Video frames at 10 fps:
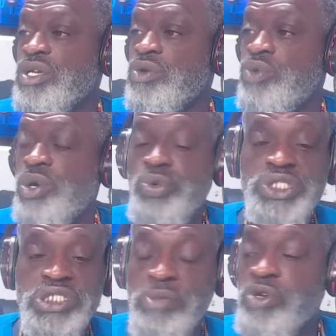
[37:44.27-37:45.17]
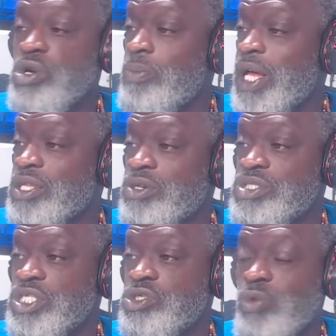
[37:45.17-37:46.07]
What was similar about those
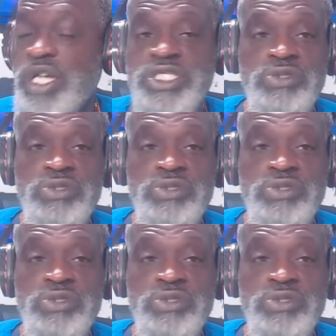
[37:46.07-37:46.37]
situations?